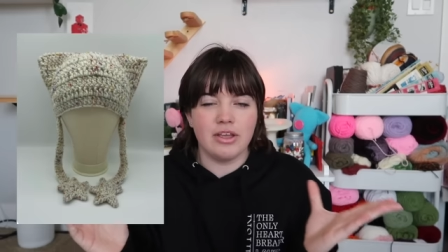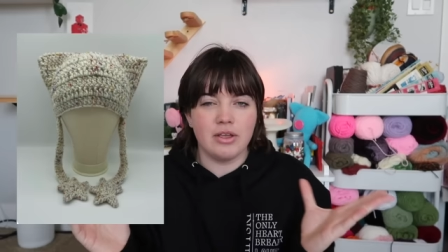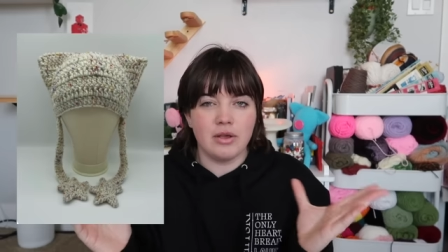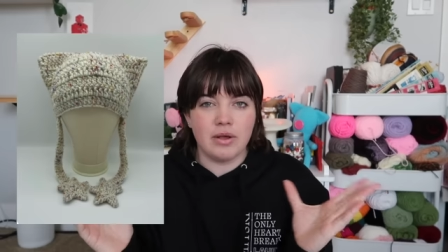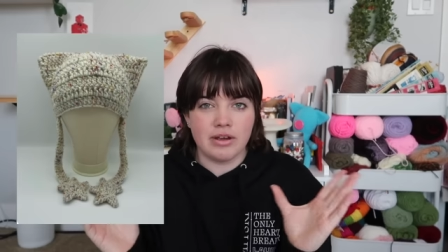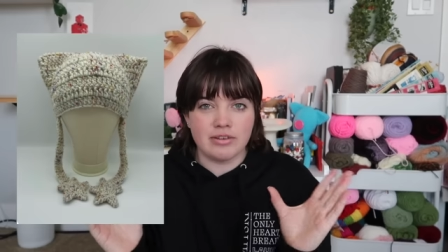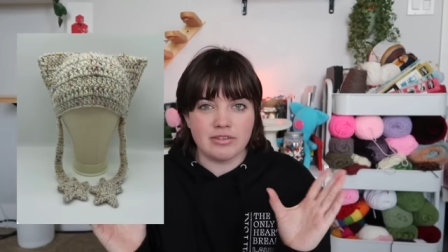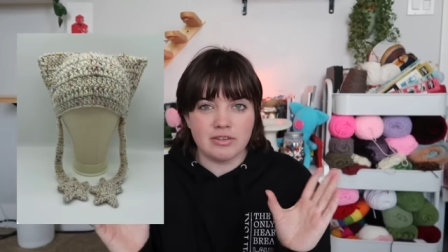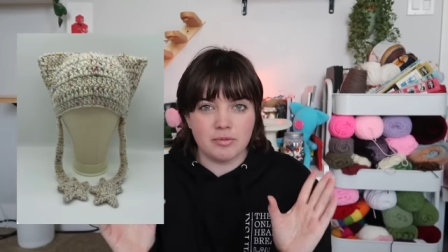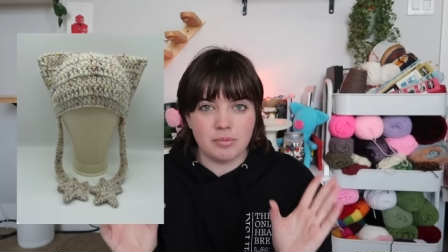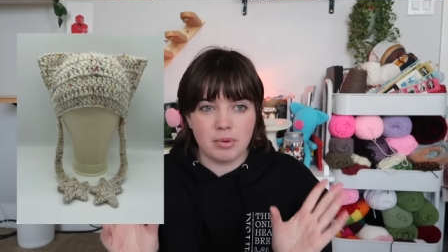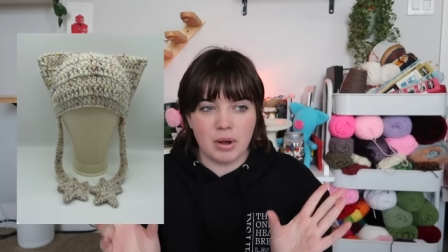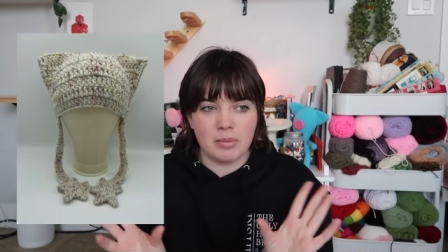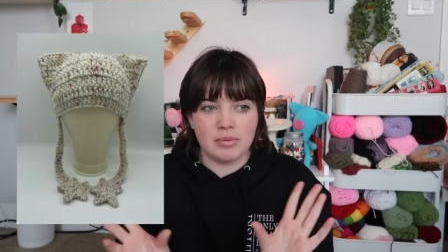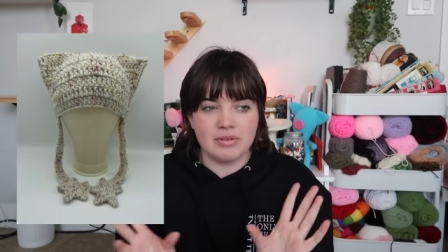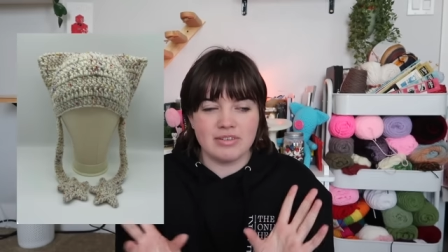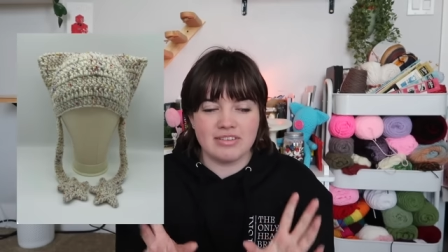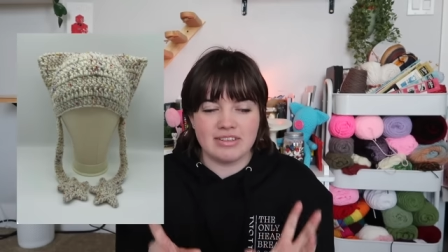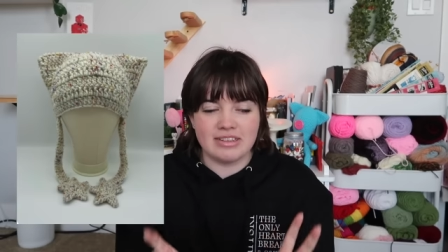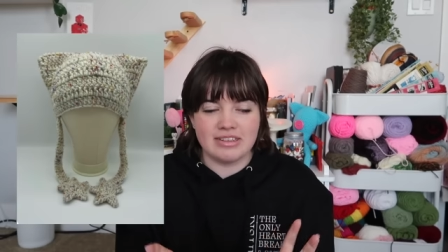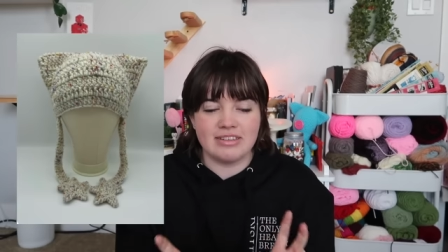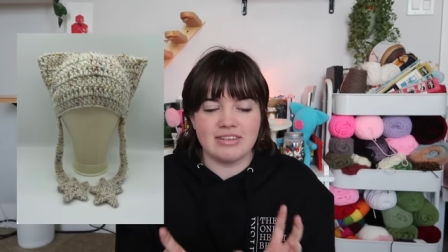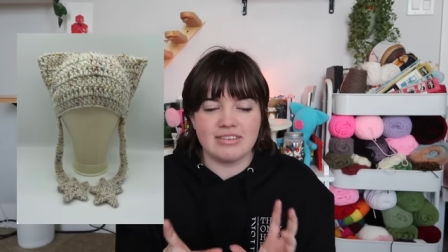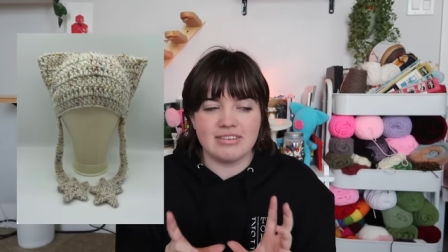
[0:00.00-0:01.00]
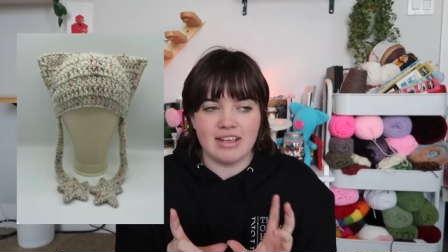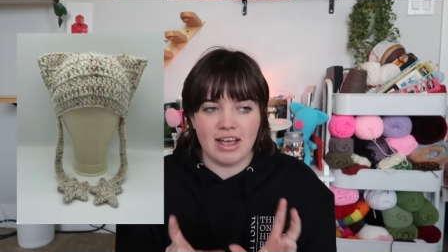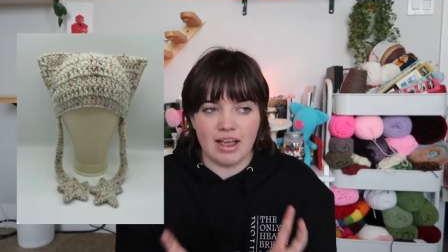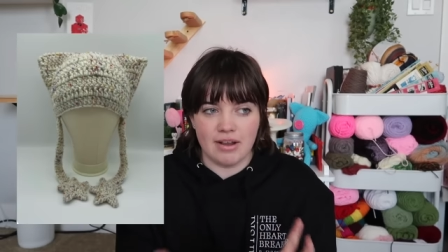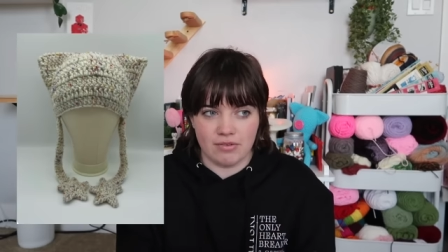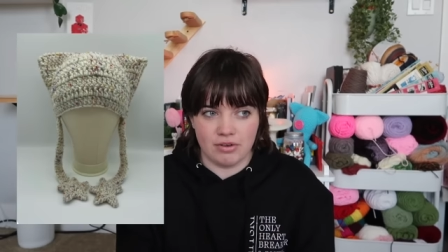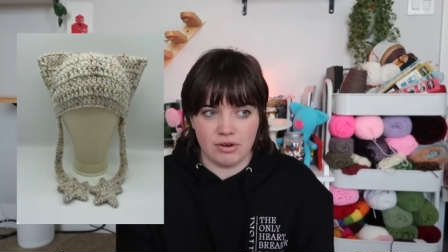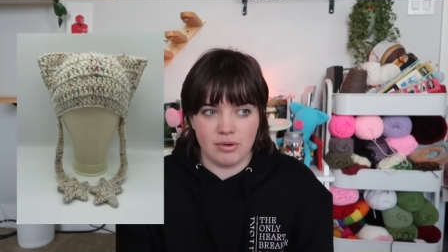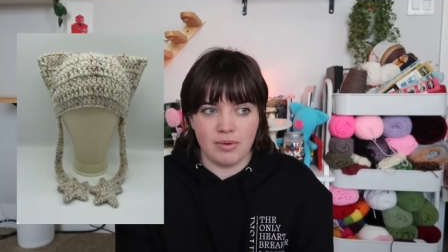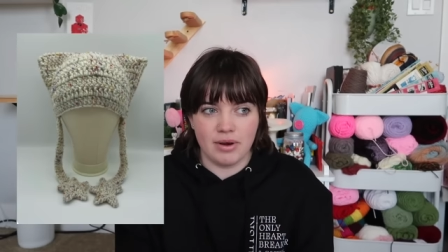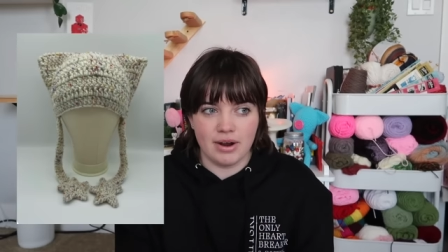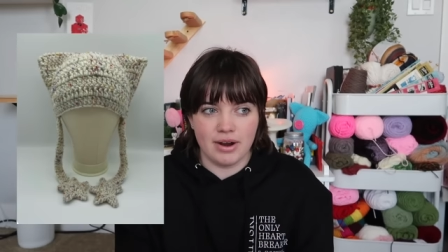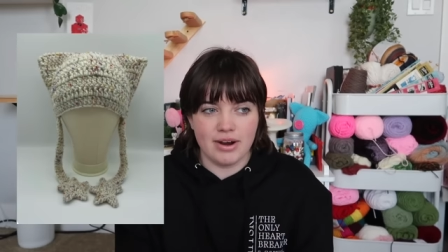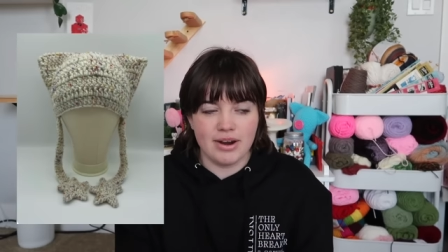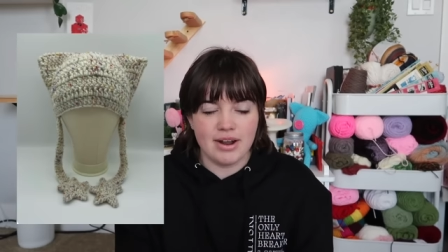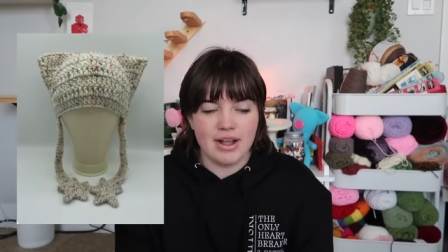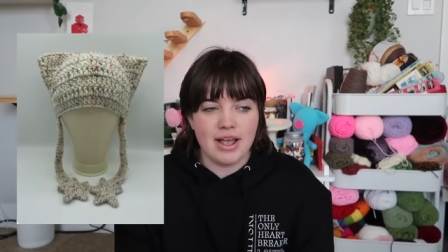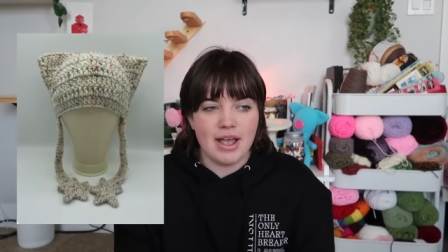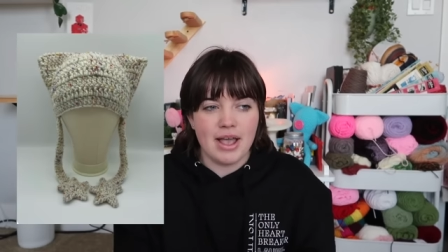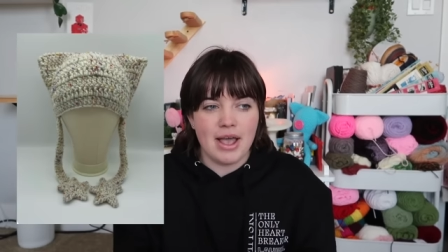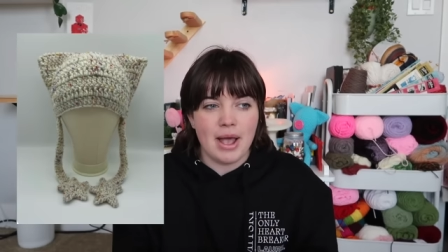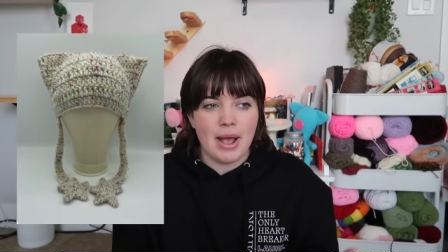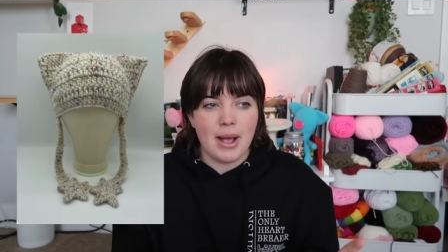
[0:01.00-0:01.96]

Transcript: You guys have probably seen this everywhere.